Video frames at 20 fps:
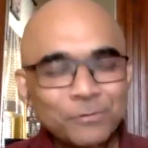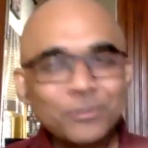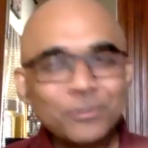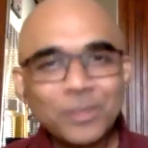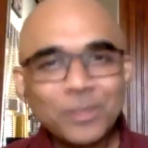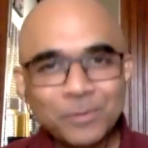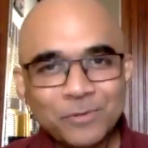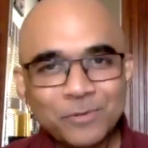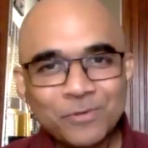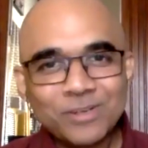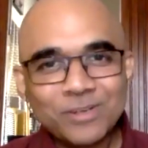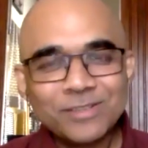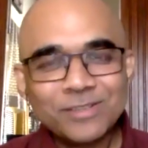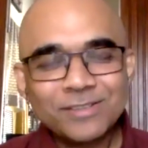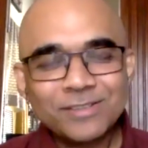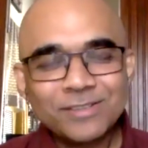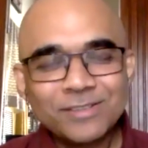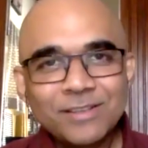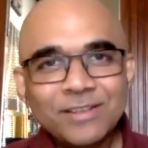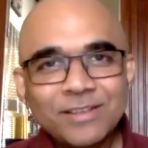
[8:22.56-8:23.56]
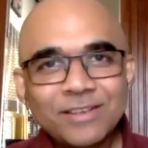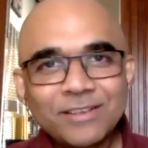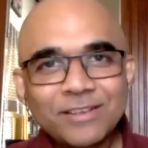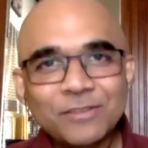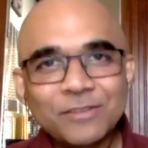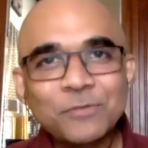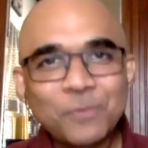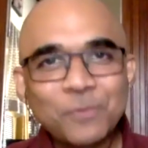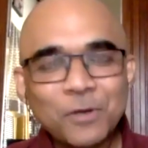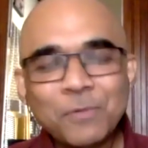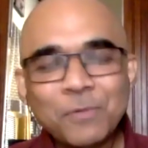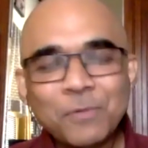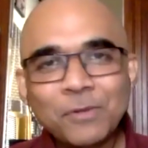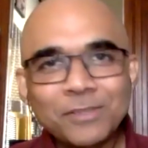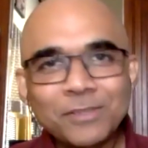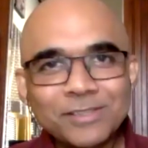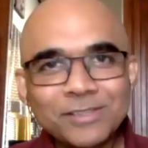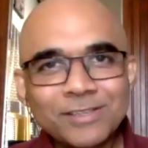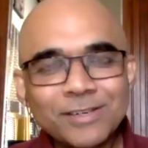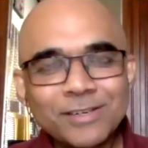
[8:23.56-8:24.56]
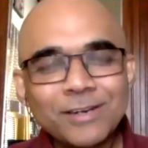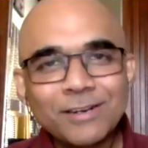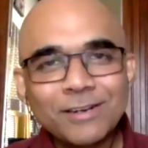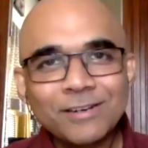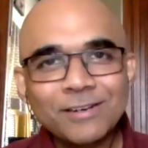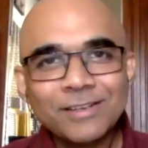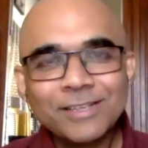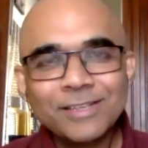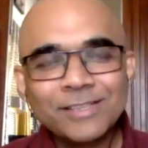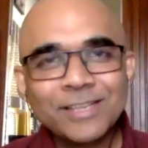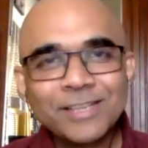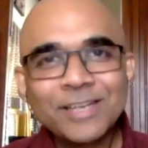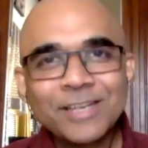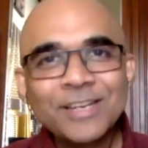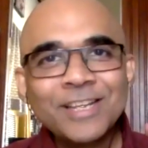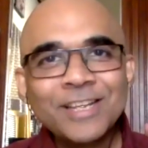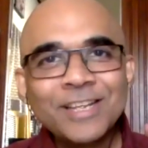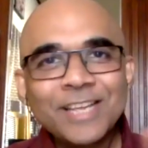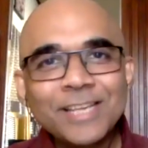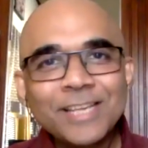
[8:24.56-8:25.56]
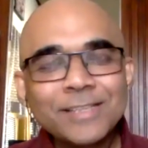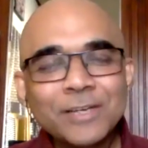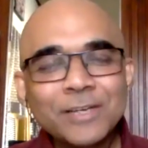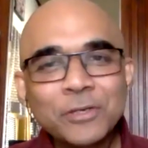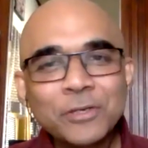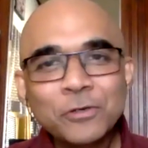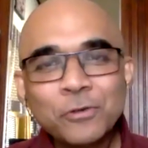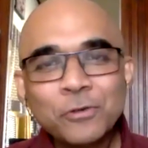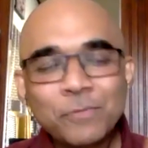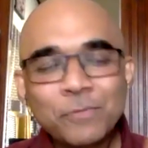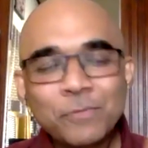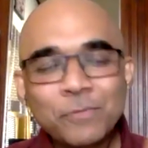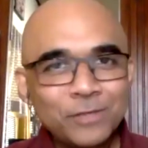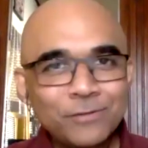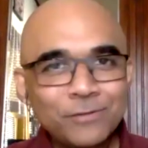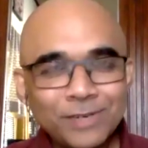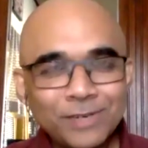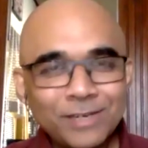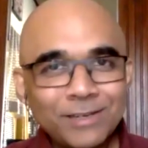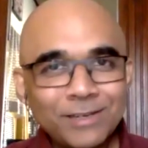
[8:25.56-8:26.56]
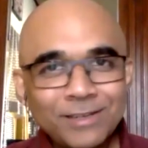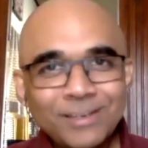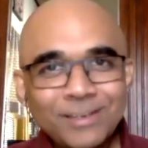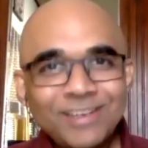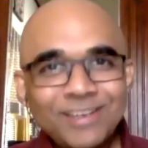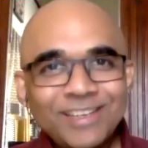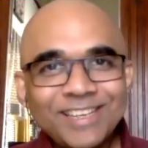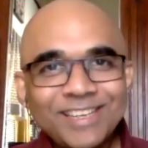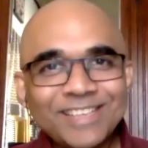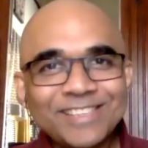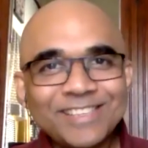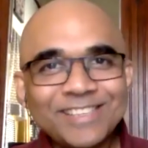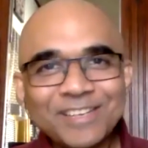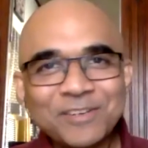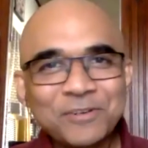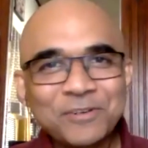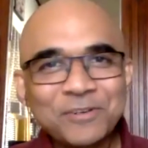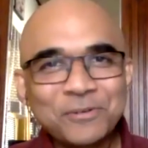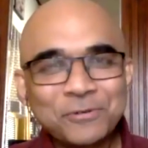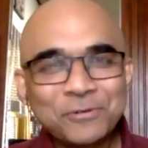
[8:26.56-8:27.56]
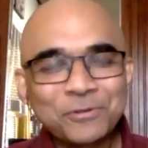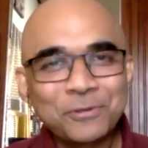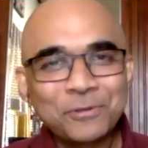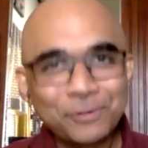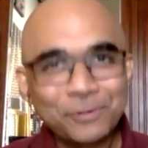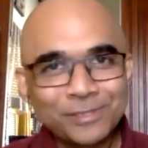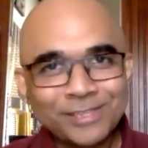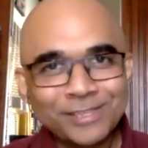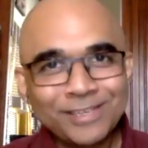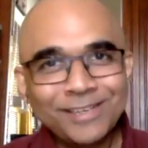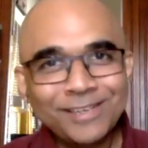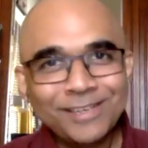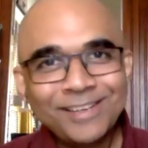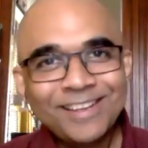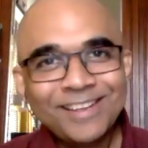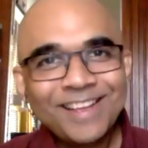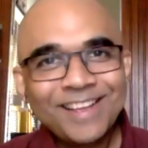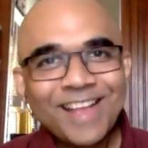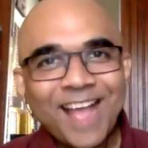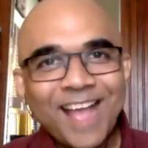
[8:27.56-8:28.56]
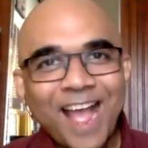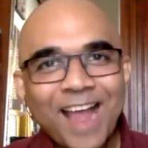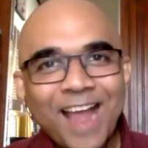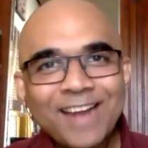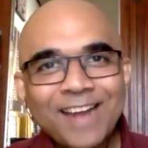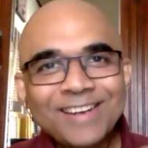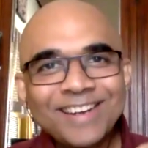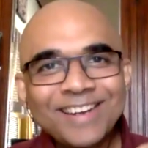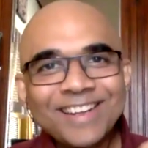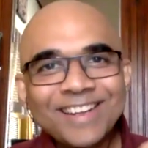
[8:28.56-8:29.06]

Tamil words. You spoke about this a little earlier. Yeah. He said you knew medu vada. He said you knew dosa. And